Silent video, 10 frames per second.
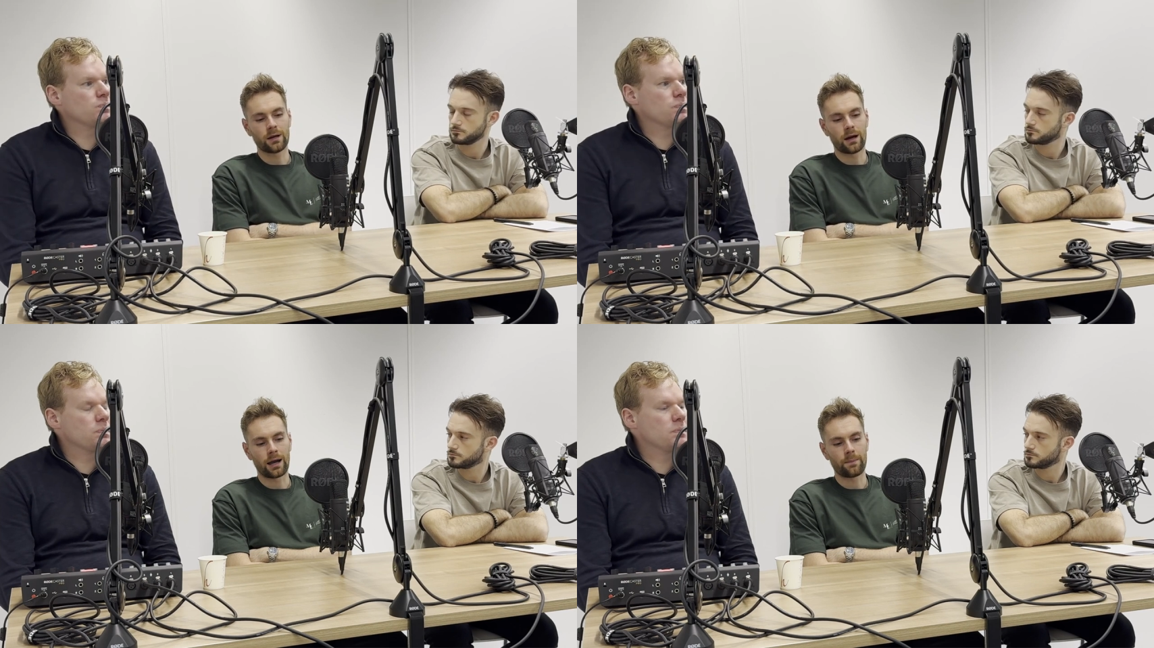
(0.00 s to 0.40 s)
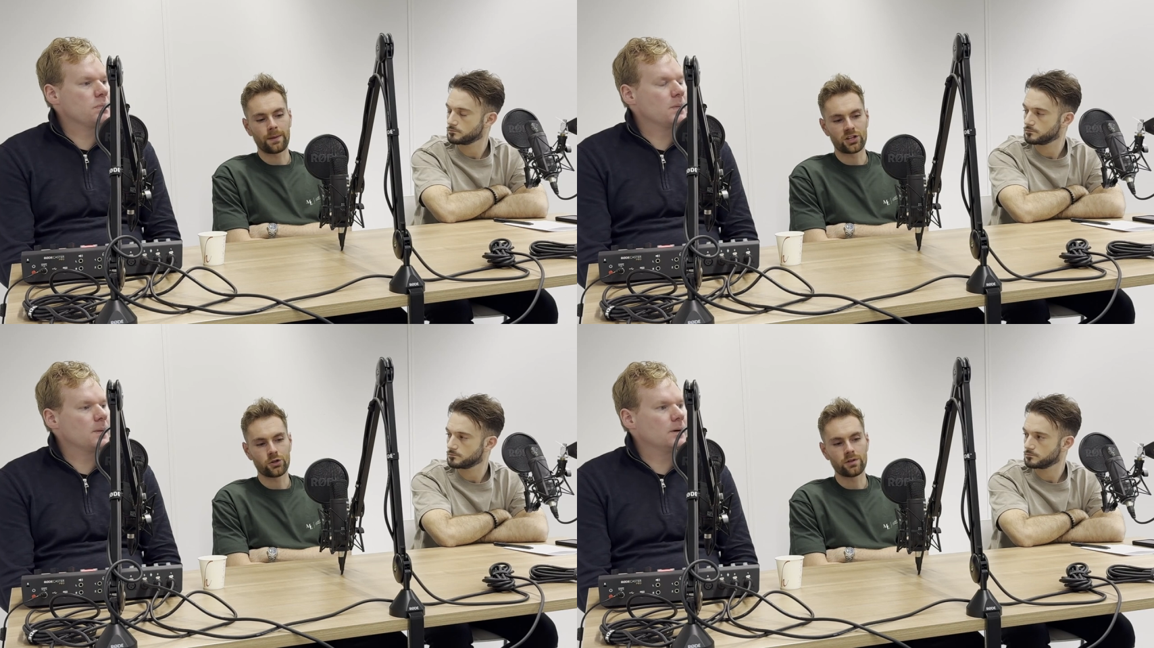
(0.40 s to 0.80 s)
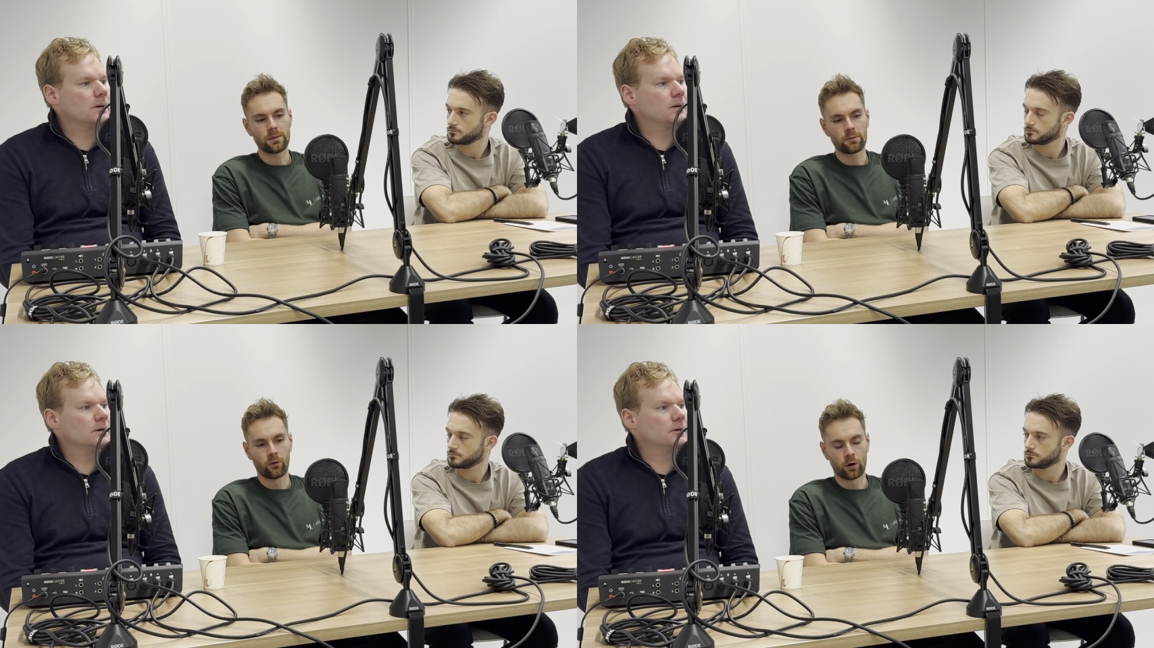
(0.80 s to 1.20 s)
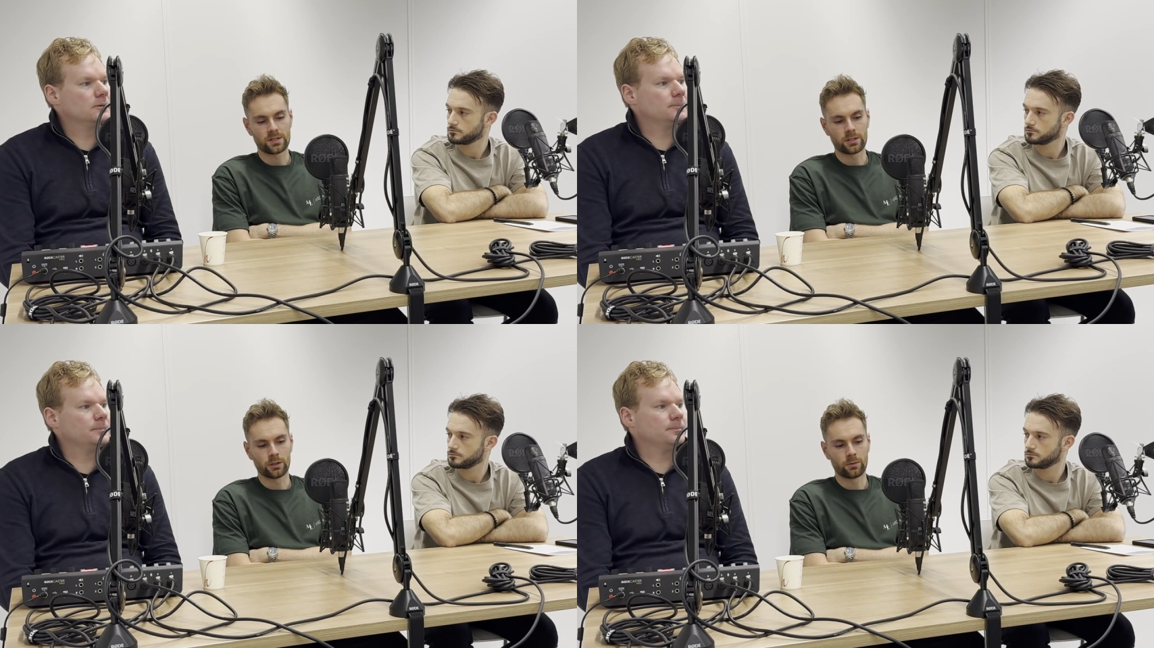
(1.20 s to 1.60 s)
Speaker 1: I pitch you the
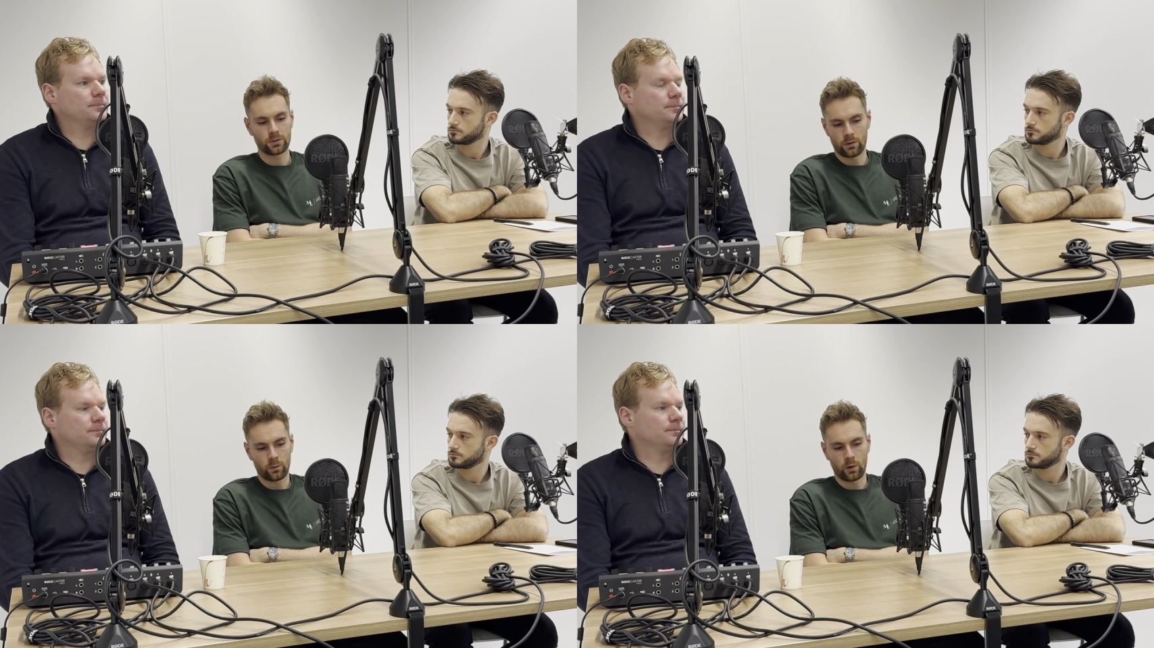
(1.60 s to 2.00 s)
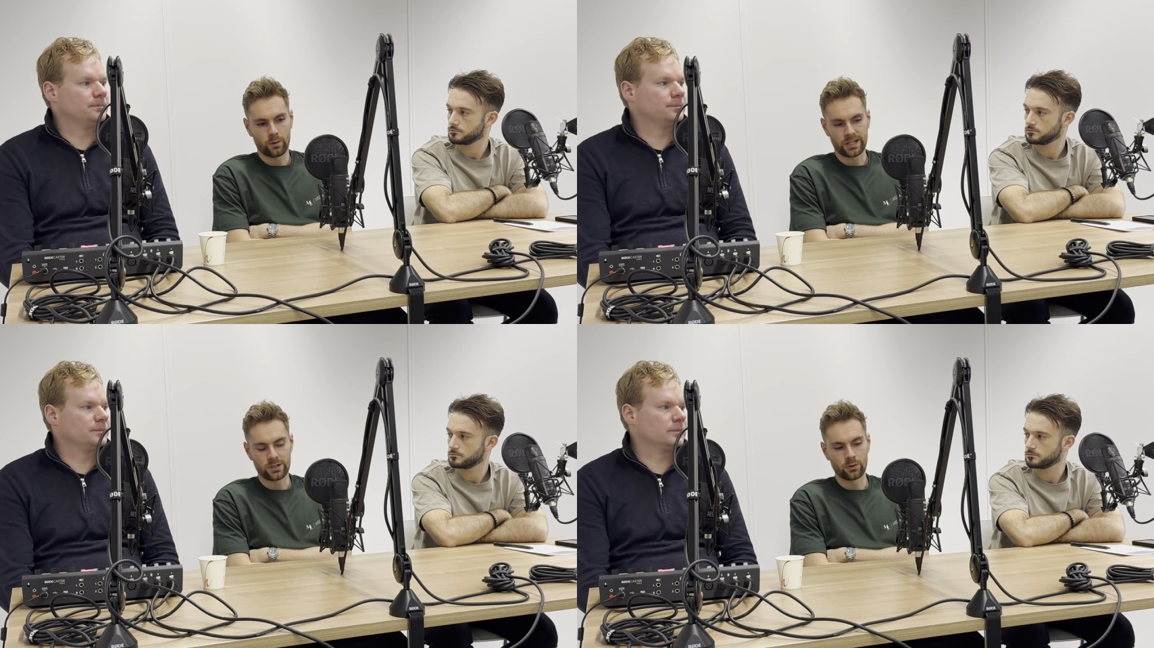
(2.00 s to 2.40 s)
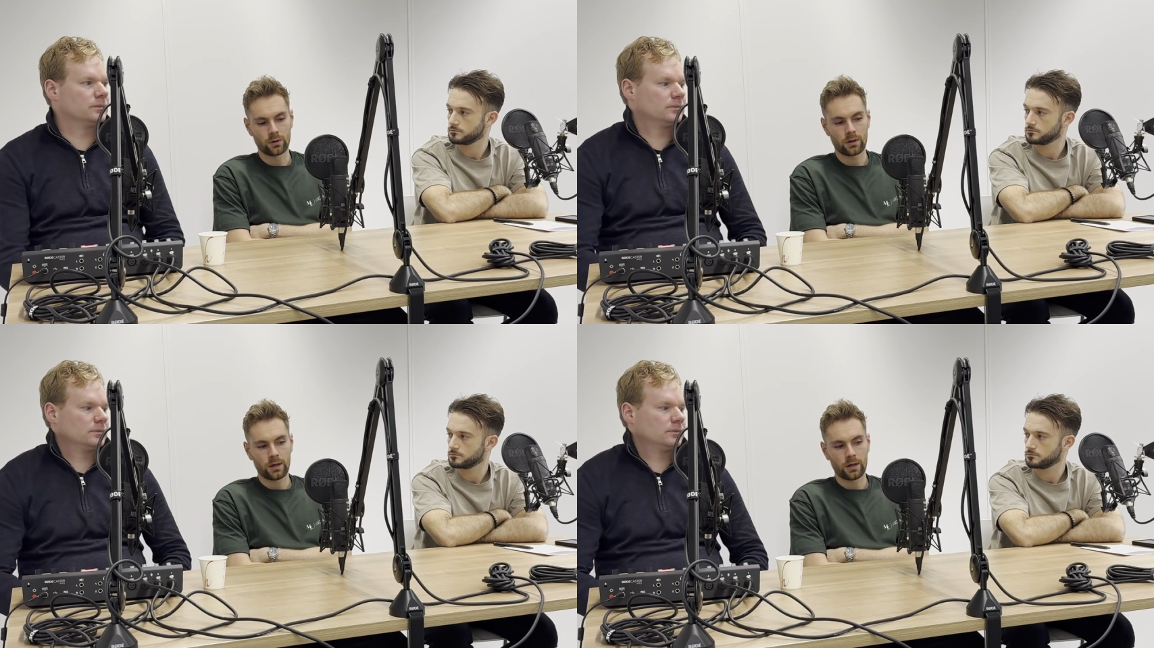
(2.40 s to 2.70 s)
performance deal, which we'll always do,